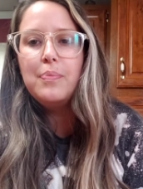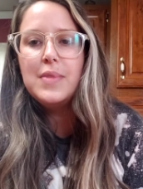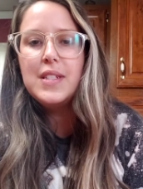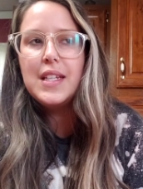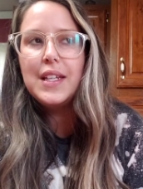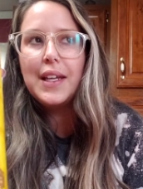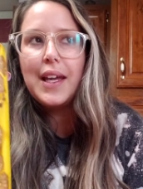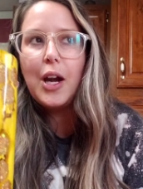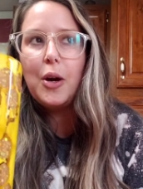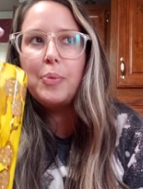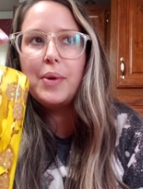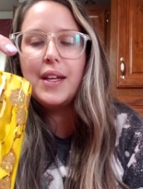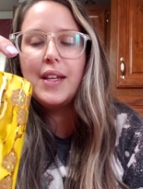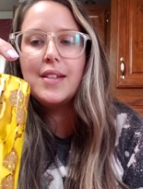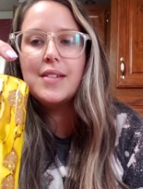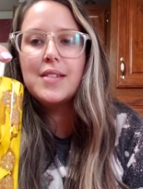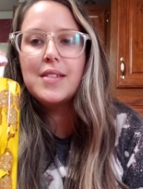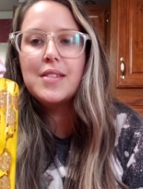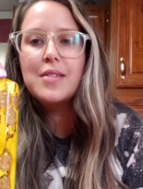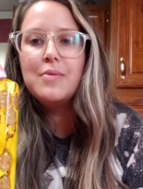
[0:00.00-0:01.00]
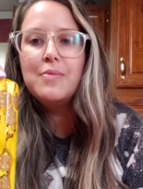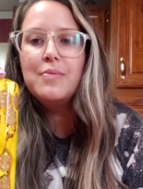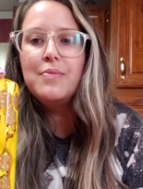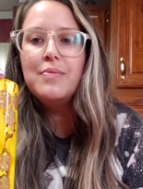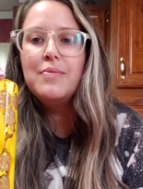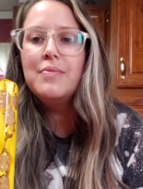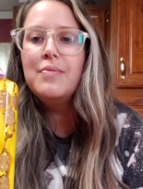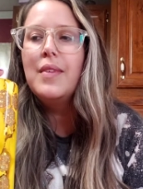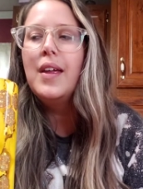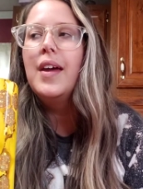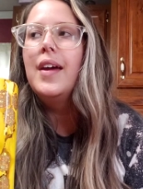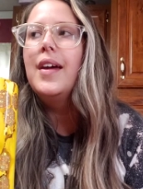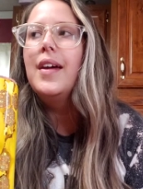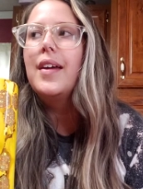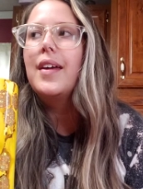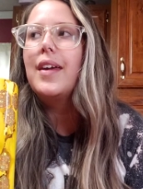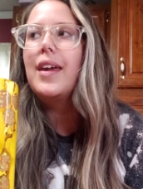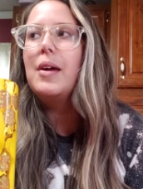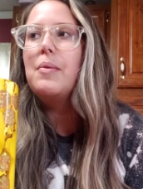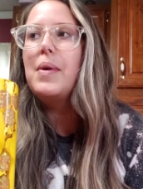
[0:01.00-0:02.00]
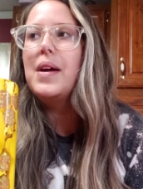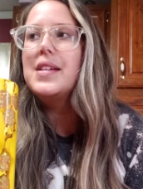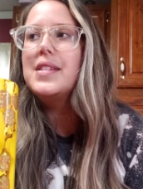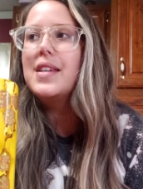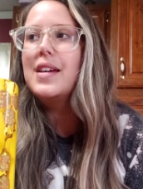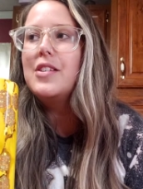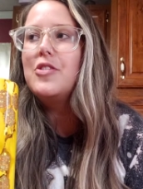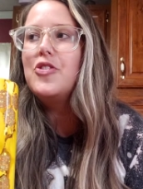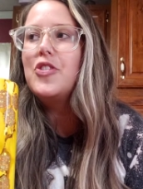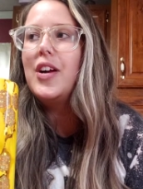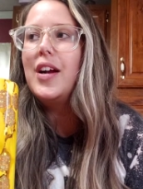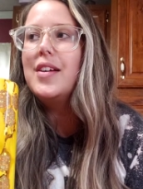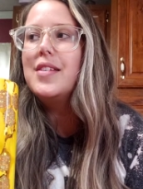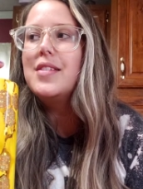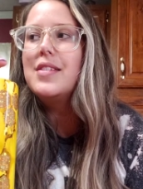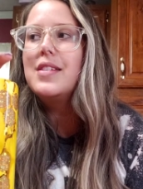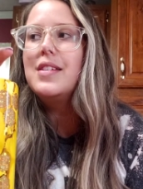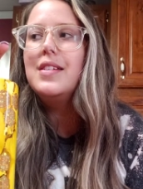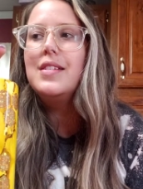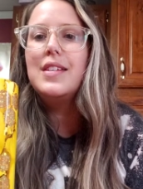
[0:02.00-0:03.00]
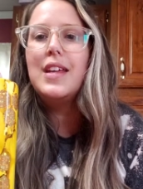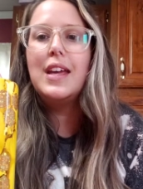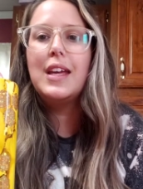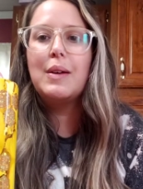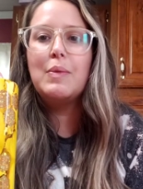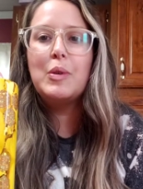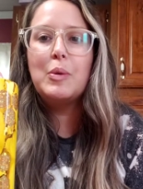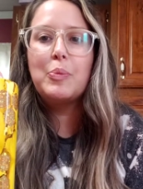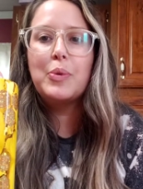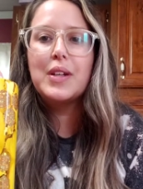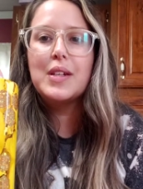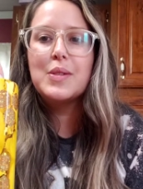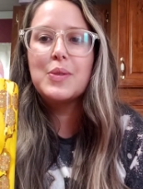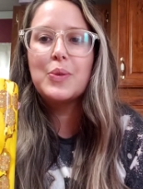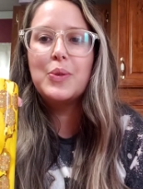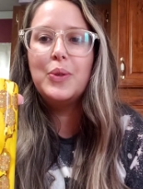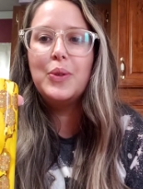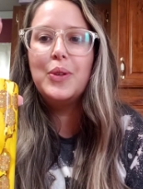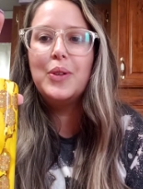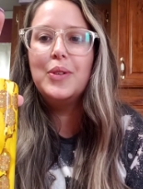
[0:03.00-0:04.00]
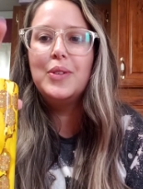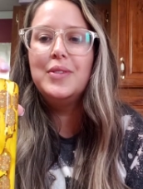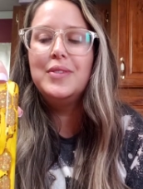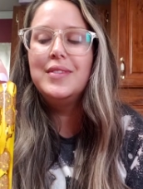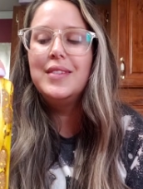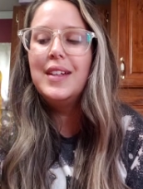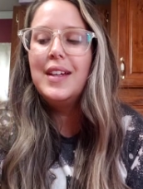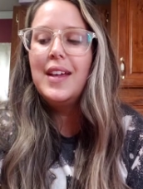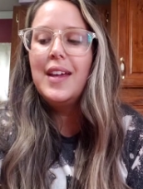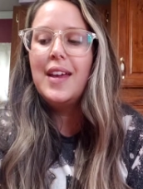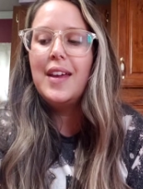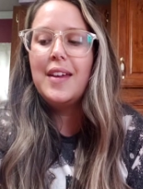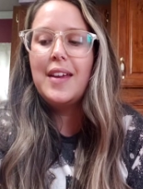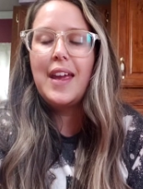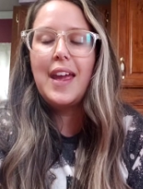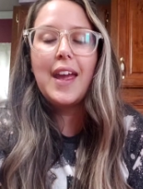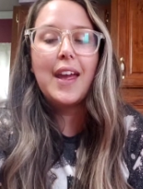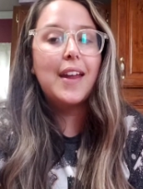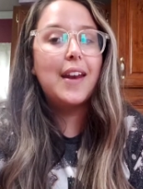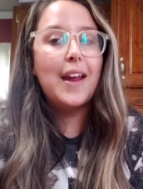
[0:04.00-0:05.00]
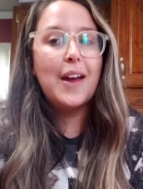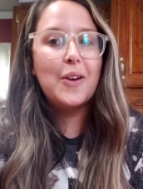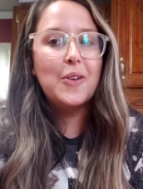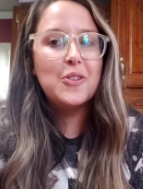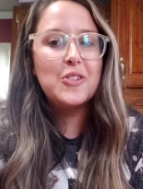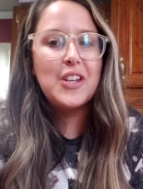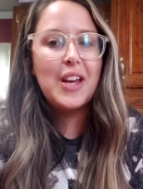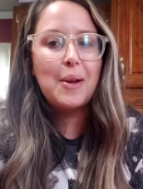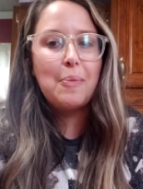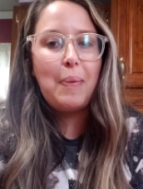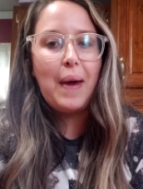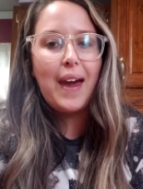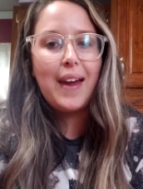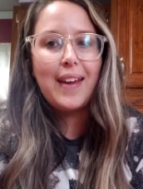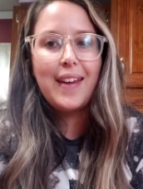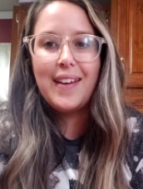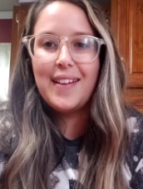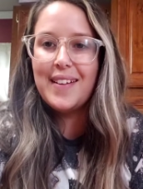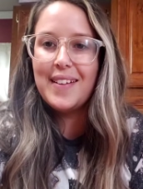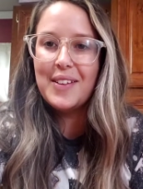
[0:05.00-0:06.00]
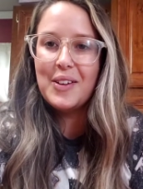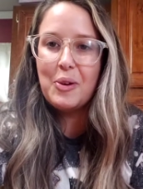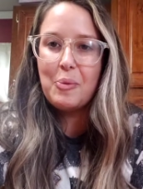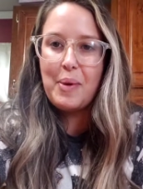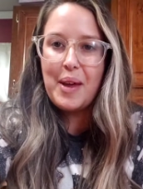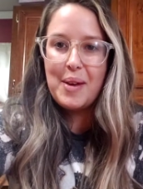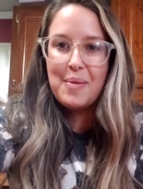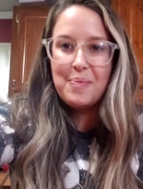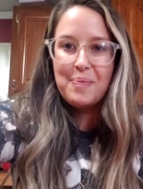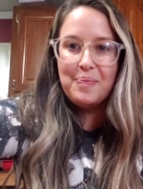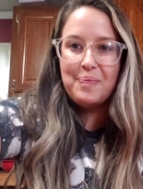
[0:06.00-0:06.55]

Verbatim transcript: decal bees, get my son dressed and take him to preschool, and I will check back in a little bit.